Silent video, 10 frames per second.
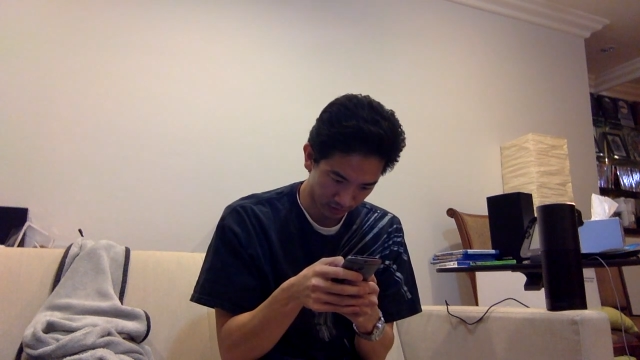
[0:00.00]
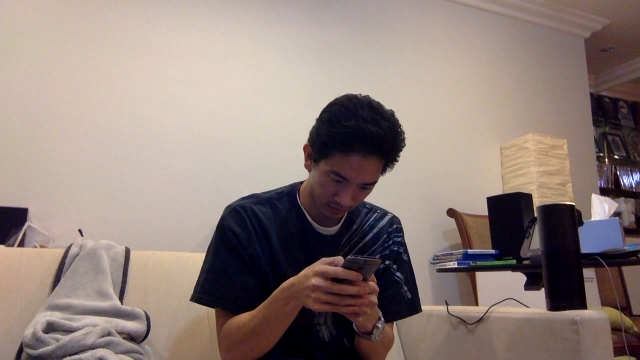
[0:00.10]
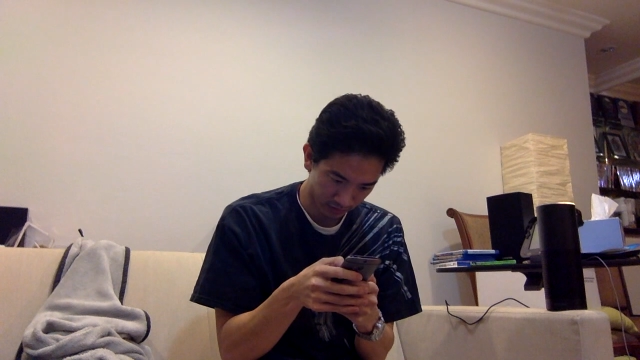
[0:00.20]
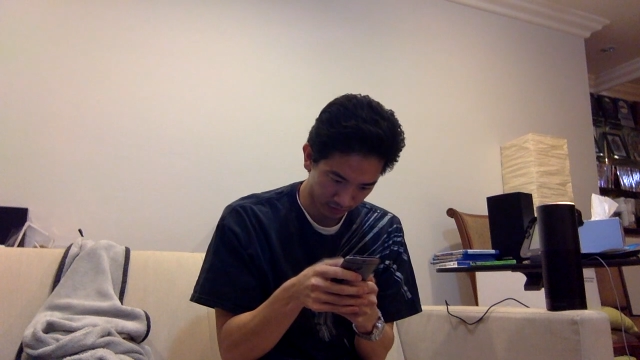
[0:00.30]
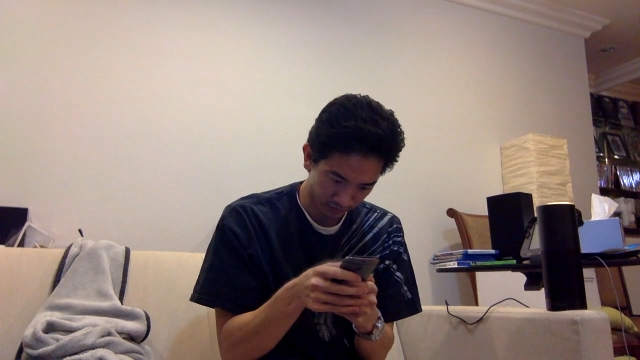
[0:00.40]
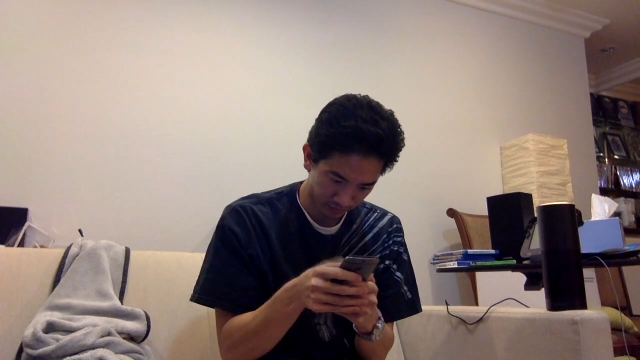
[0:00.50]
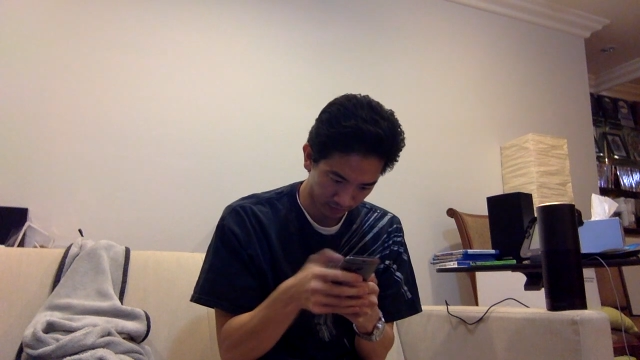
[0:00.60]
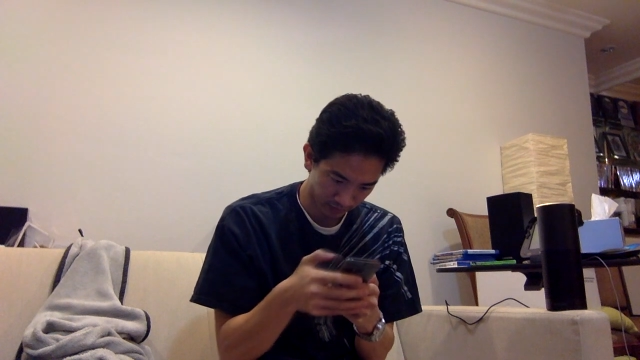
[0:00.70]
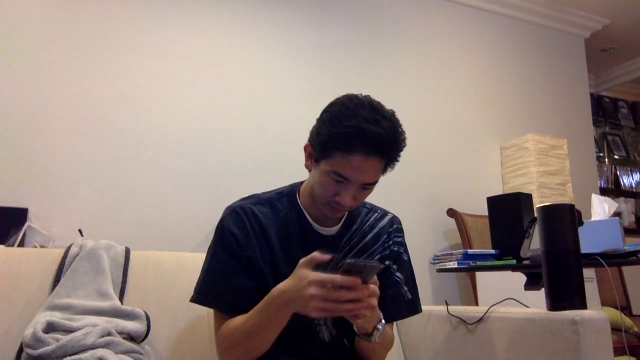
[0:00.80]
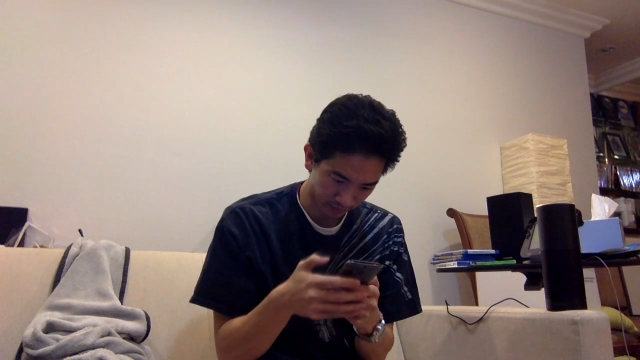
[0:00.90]

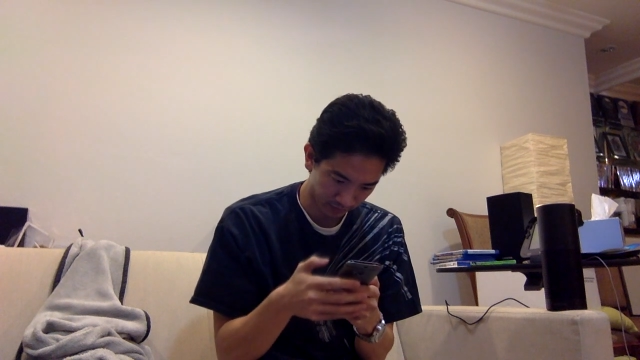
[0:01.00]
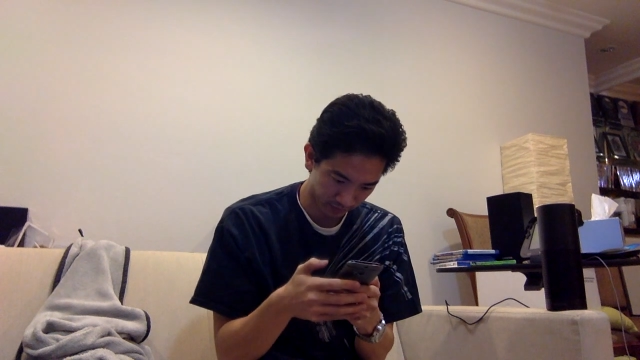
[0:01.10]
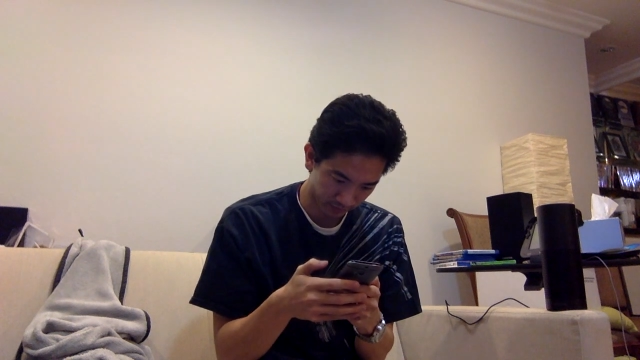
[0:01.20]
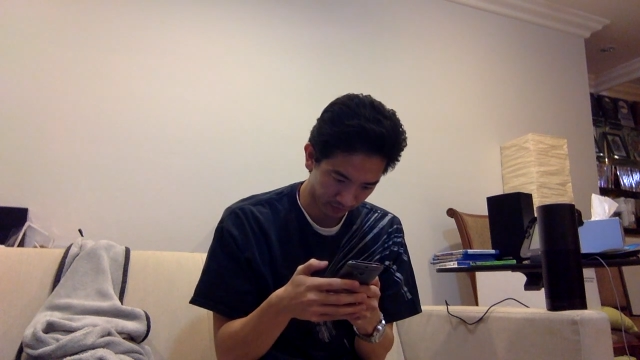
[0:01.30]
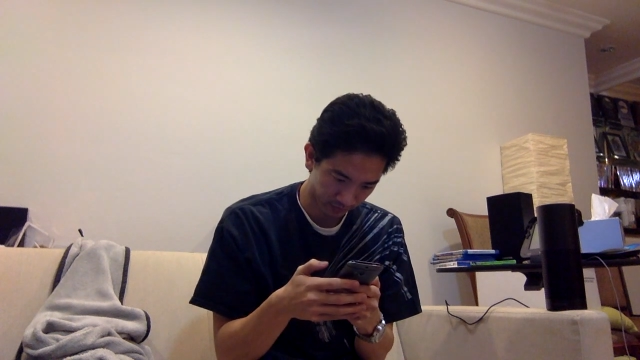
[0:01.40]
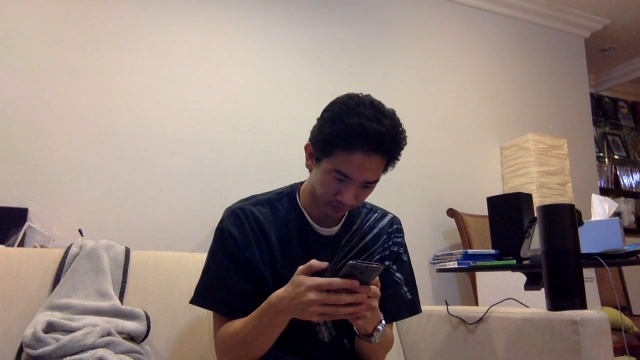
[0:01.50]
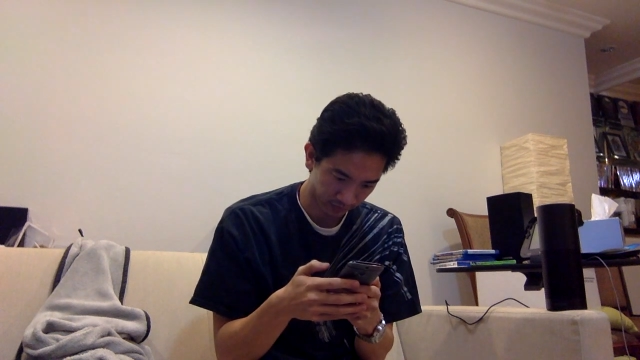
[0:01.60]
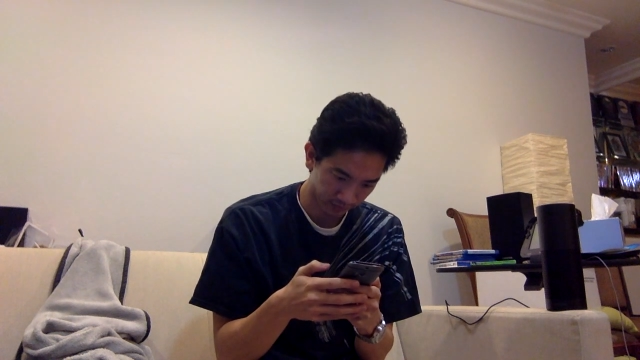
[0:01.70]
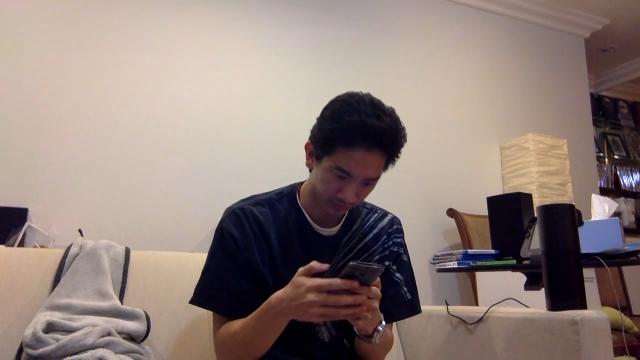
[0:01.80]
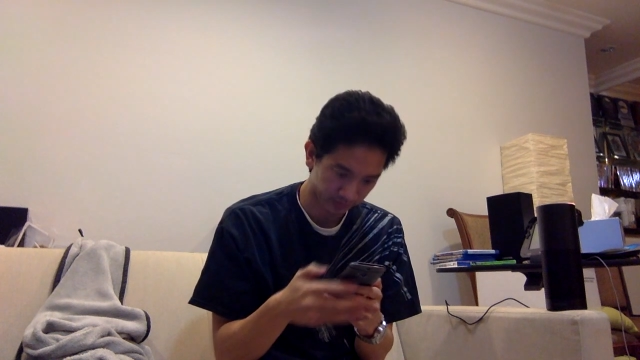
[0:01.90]

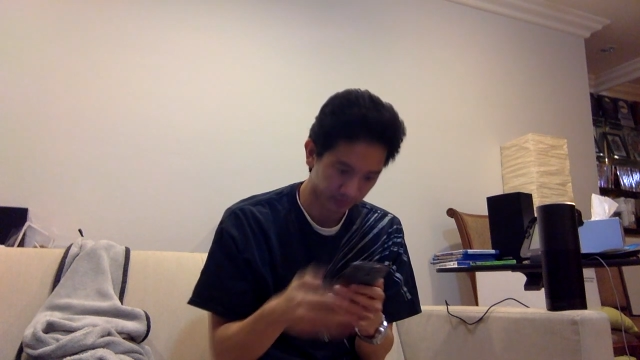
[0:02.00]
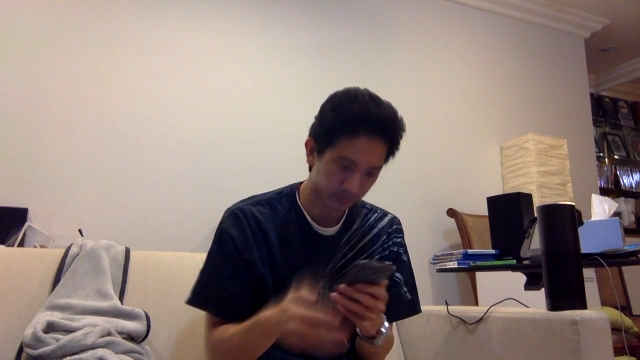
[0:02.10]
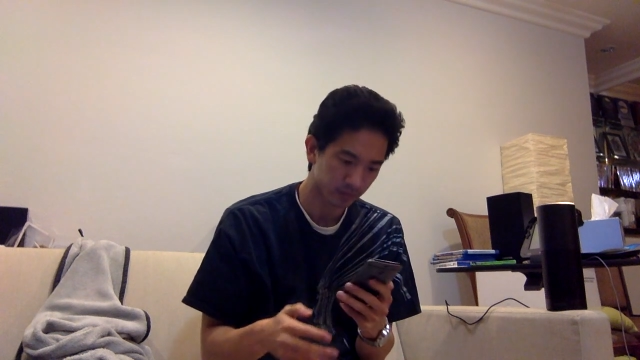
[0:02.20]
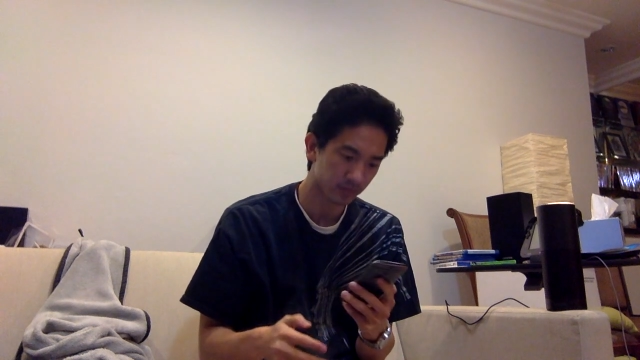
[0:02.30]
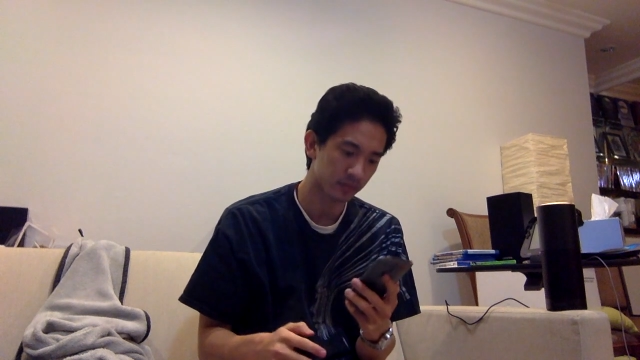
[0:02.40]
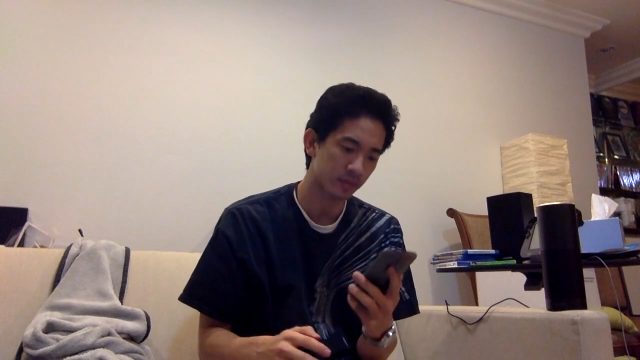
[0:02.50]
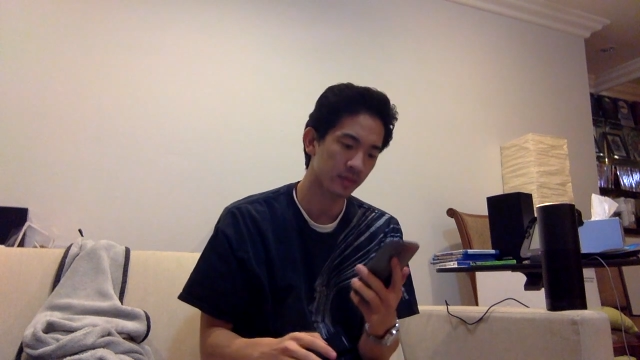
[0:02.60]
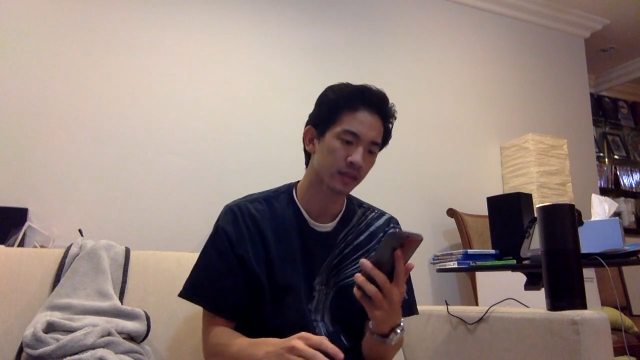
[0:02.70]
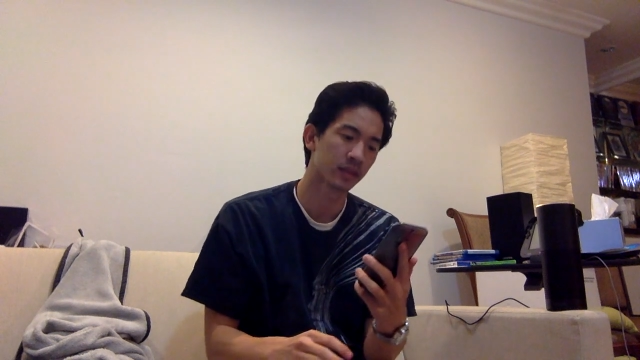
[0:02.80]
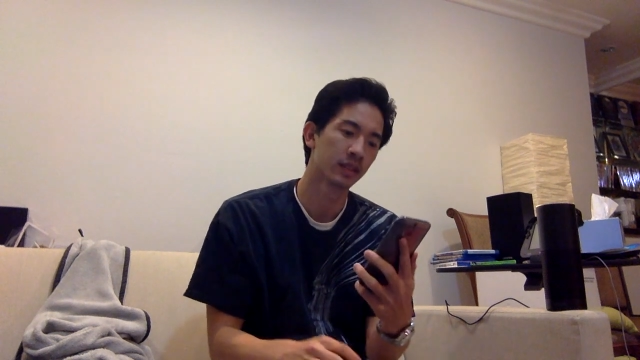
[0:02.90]

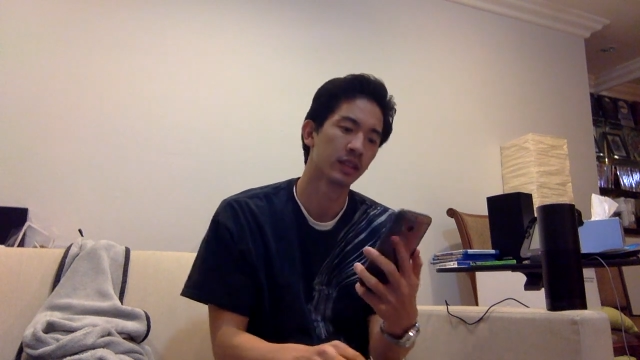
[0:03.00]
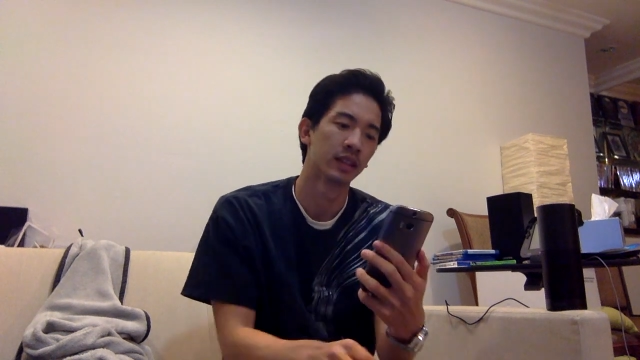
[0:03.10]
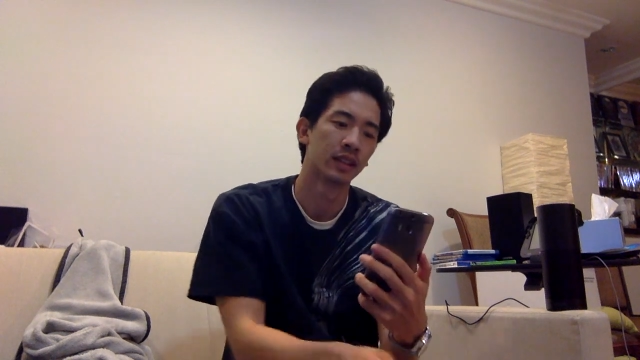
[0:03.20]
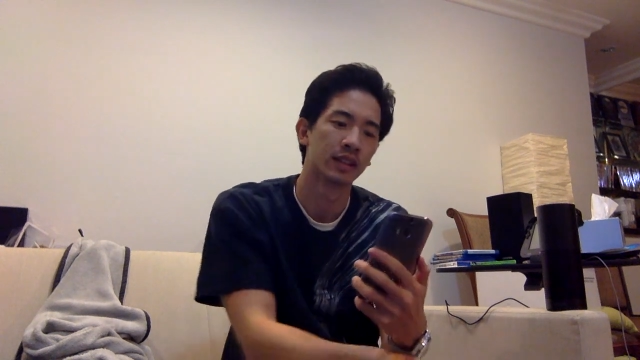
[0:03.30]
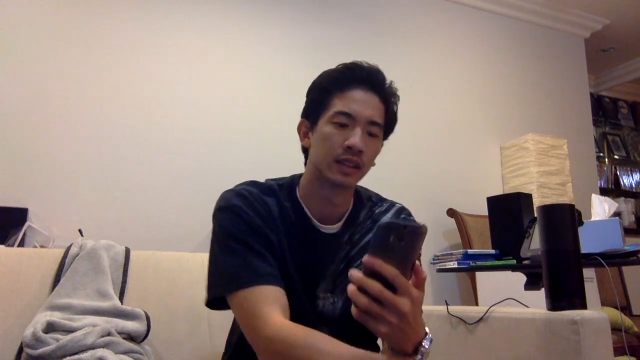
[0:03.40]
(silence)